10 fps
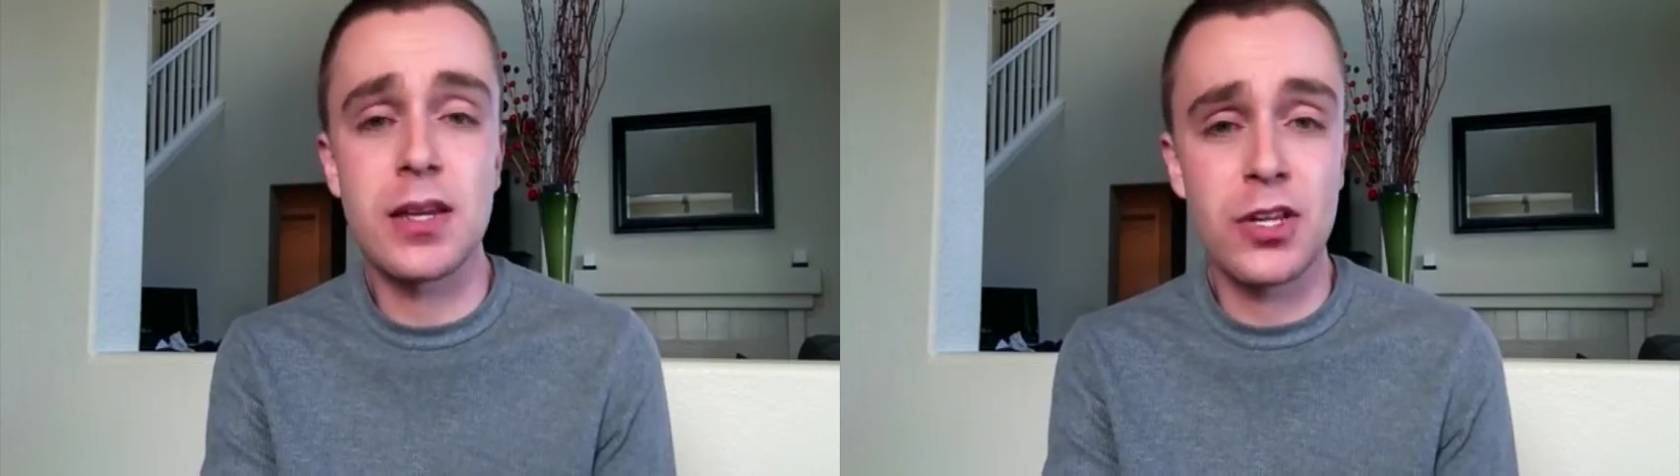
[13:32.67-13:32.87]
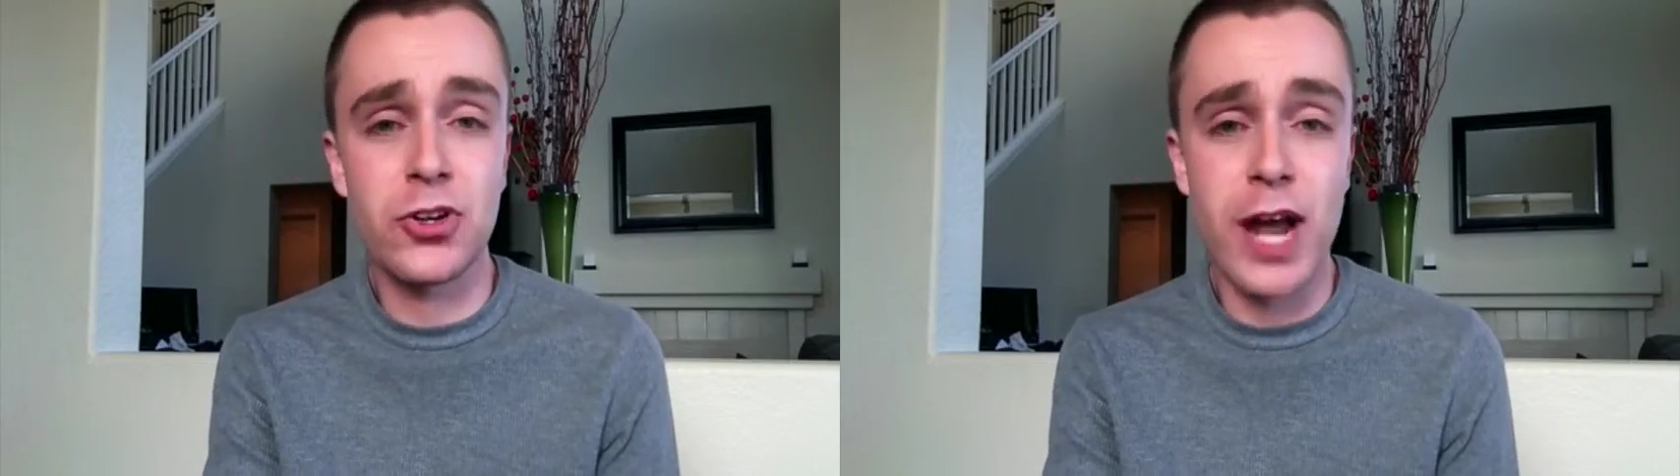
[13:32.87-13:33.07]

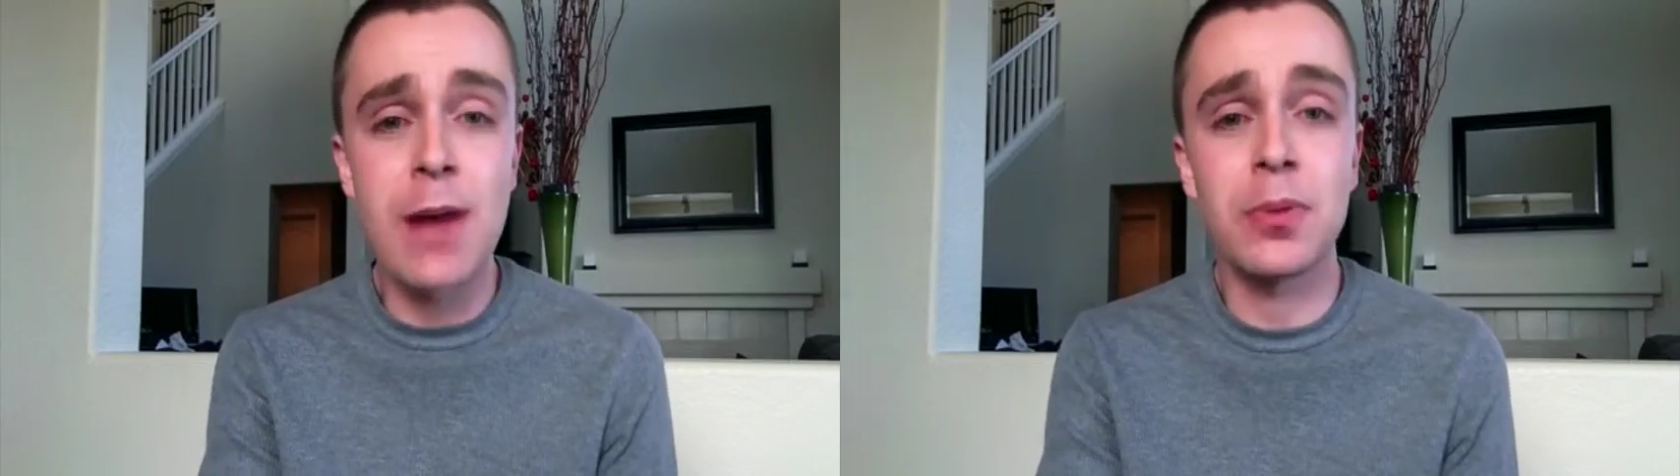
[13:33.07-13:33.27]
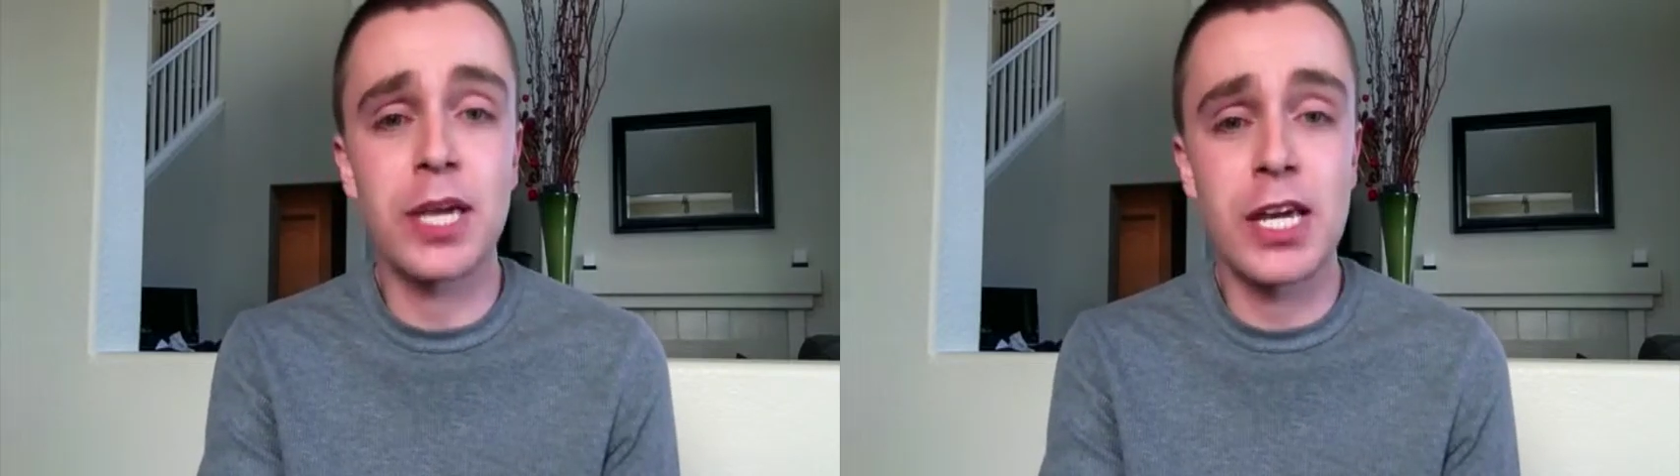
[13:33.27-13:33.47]
in your
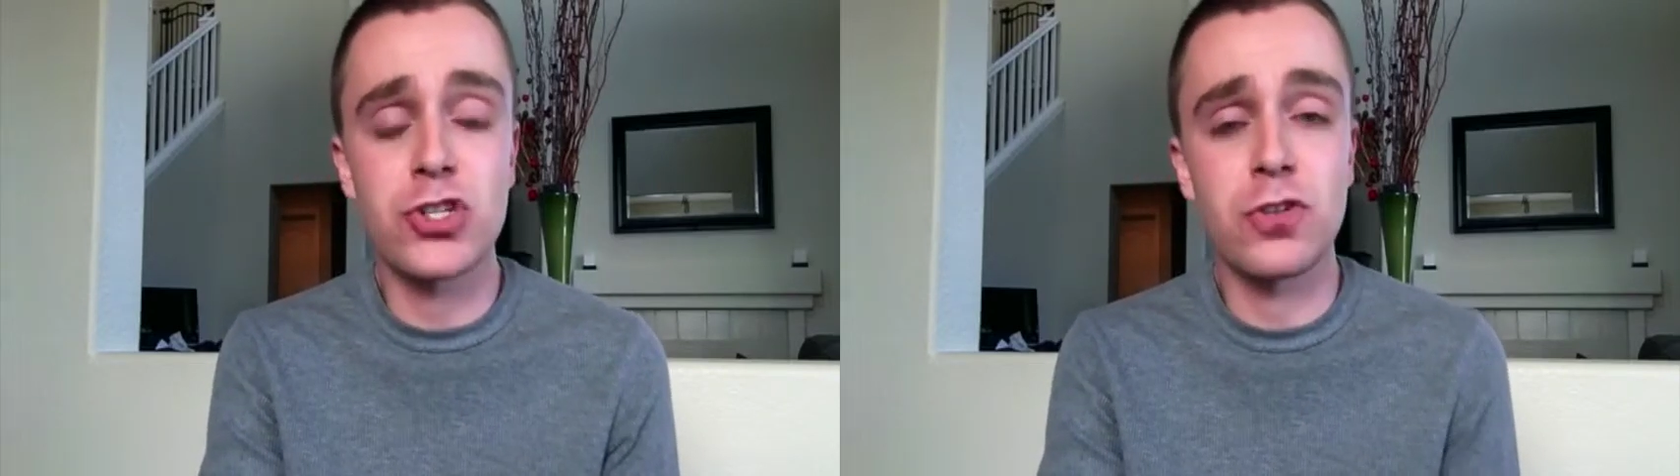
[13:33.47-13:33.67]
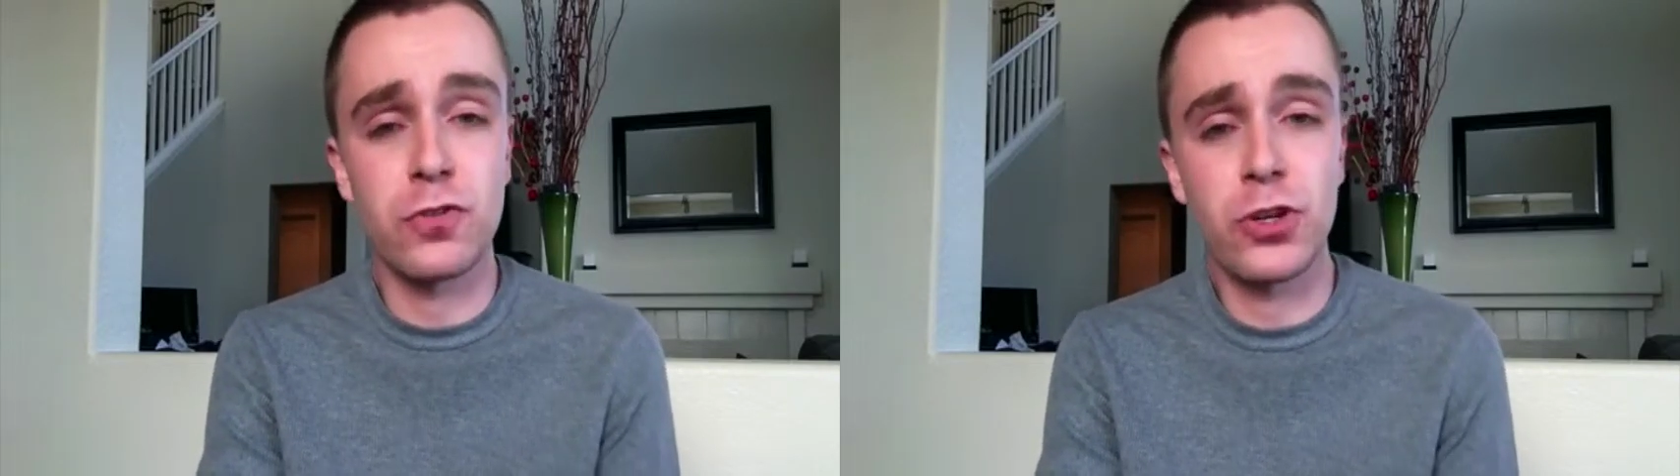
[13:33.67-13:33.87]

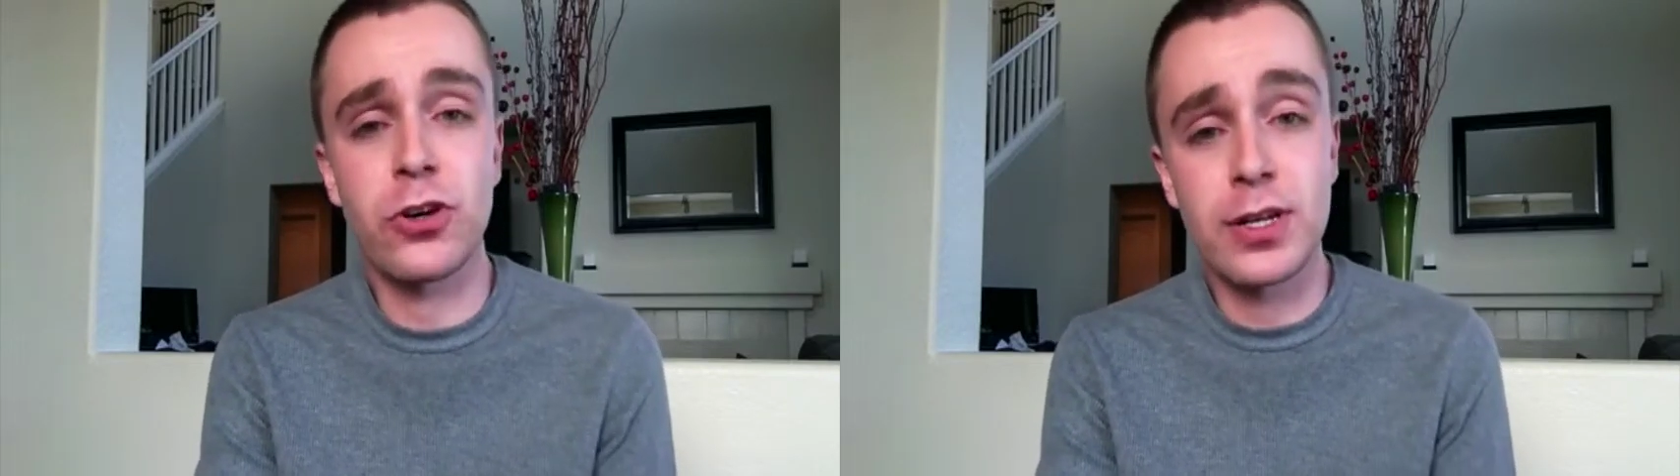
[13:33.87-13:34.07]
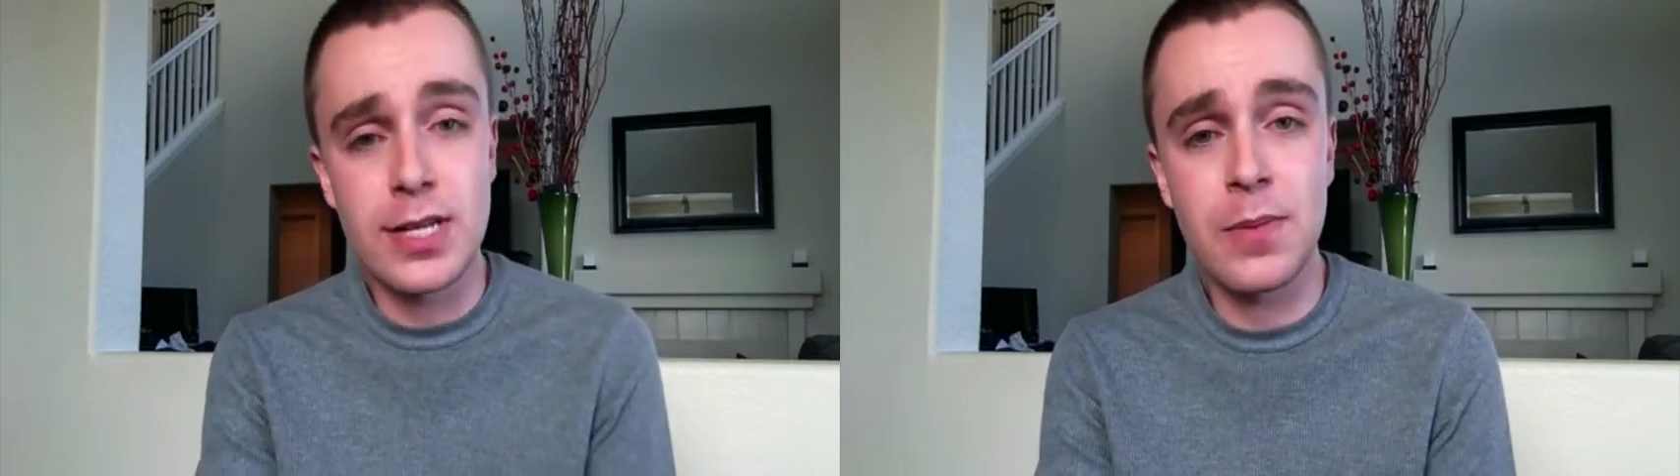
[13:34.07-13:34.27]
application for your
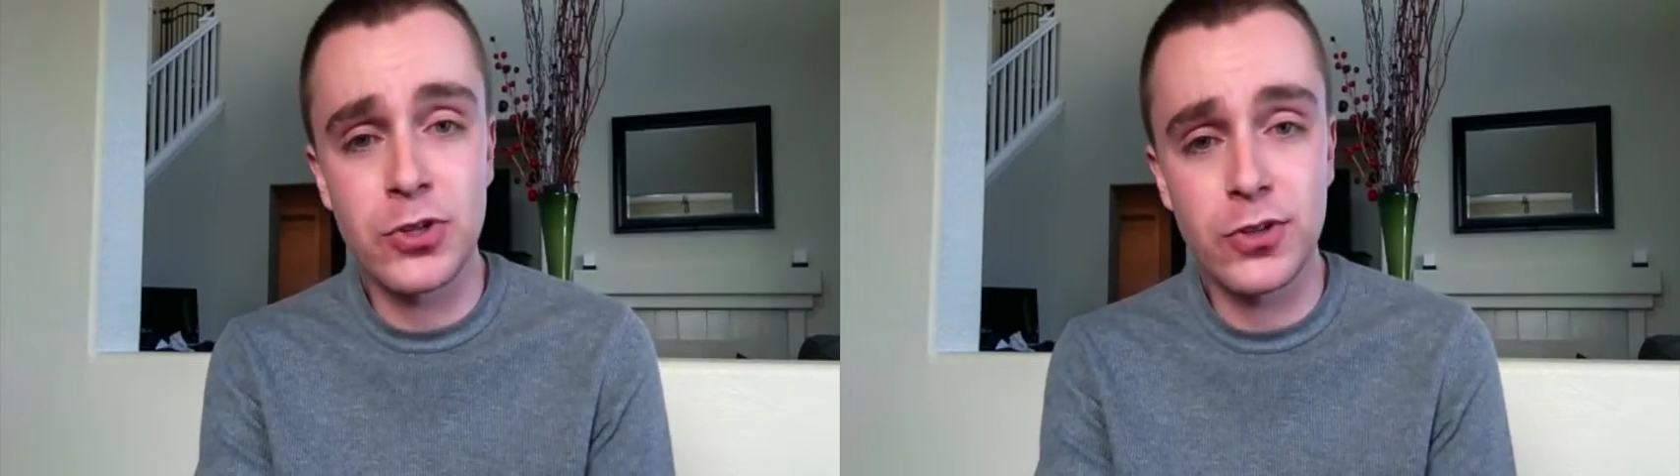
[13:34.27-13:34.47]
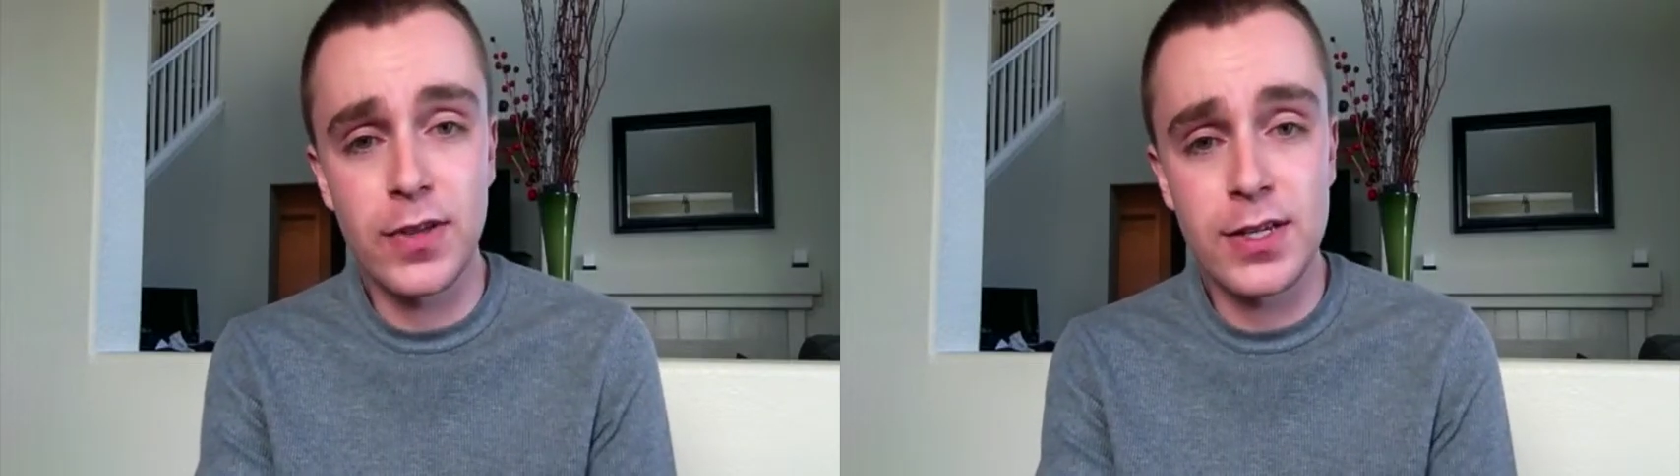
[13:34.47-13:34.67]
exam and
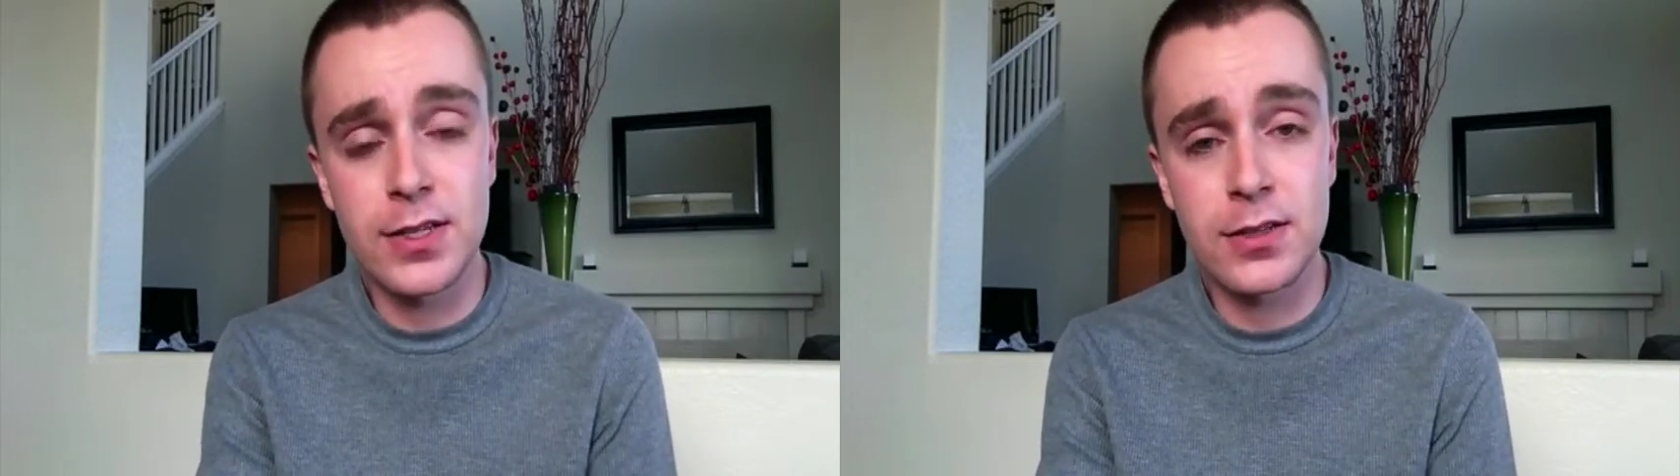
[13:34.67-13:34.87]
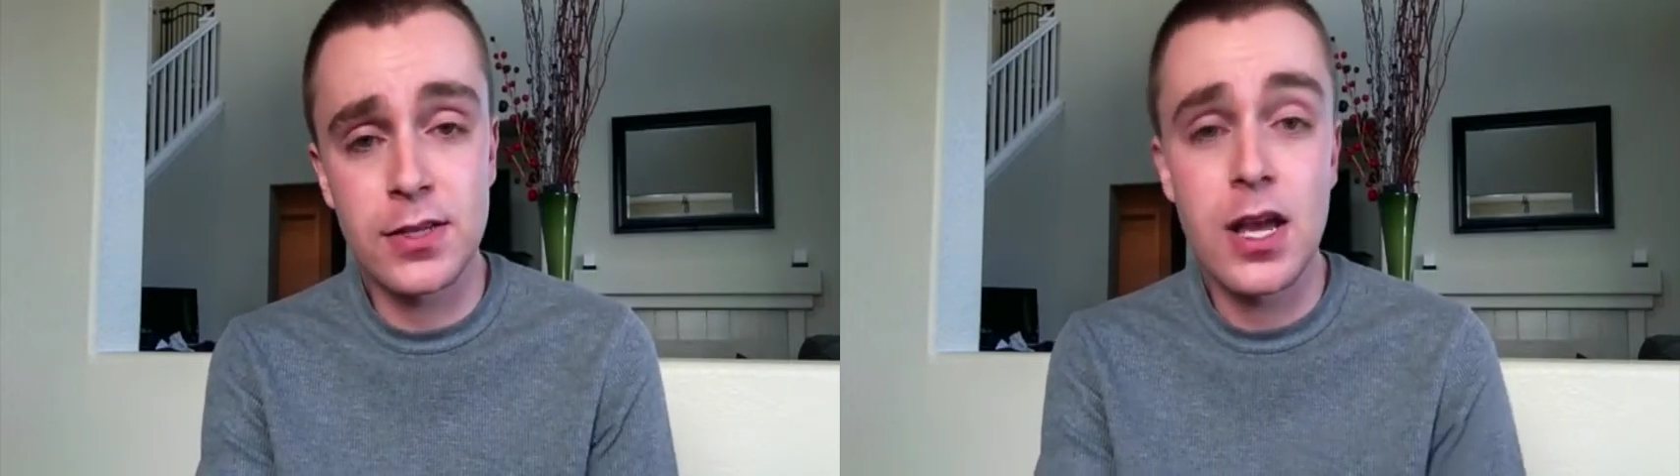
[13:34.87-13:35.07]
your
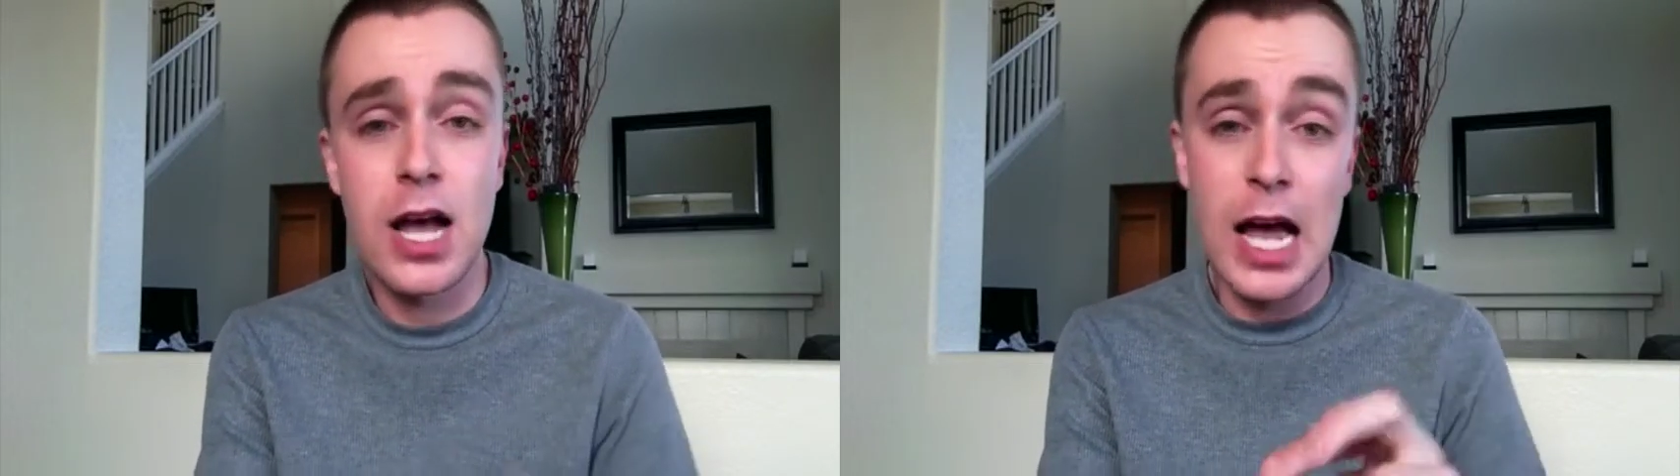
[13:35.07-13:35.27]
license.